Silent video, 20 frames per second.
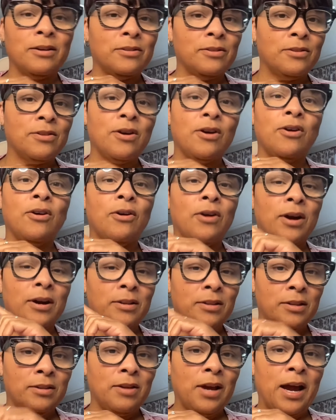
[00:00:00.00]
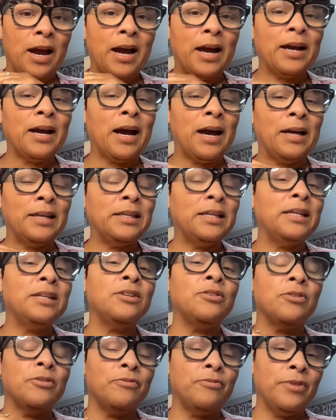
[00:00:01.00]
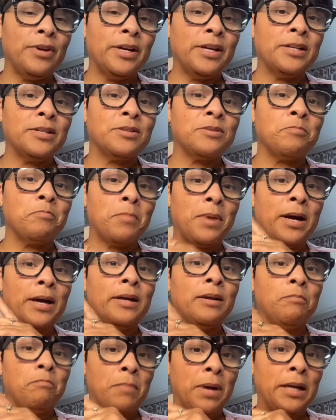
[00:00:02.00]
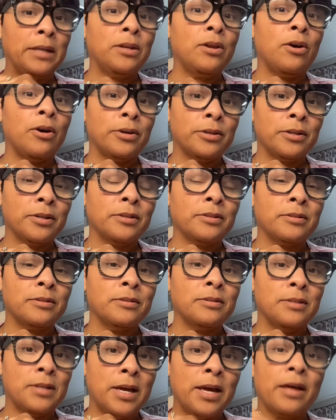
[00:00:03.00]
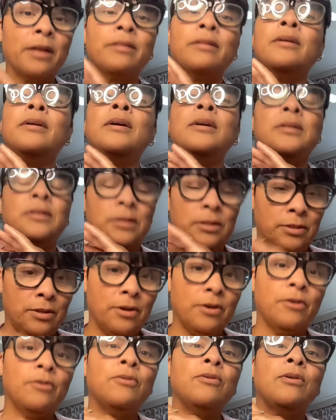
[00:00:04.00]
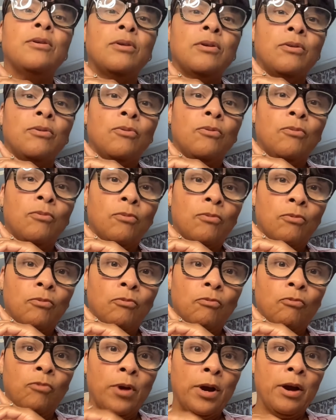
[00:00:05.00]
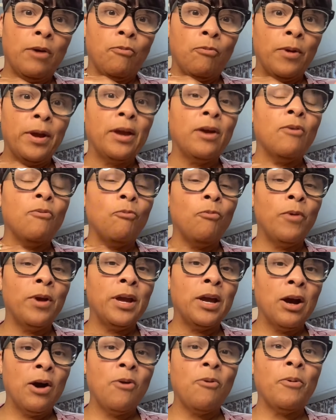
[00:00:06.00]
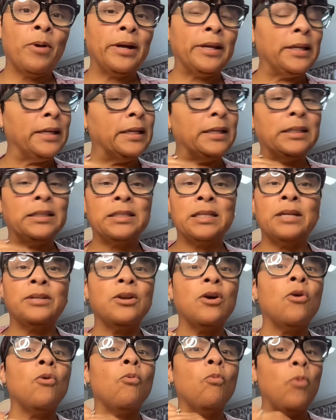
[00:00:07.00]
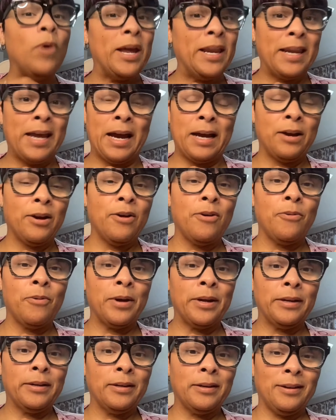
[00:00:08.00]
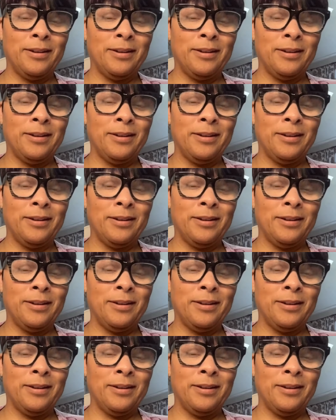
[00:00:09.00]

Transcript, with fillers: no, I, I I need to avenge my my daughter's death, so we we, we going. And he said, no, we not going.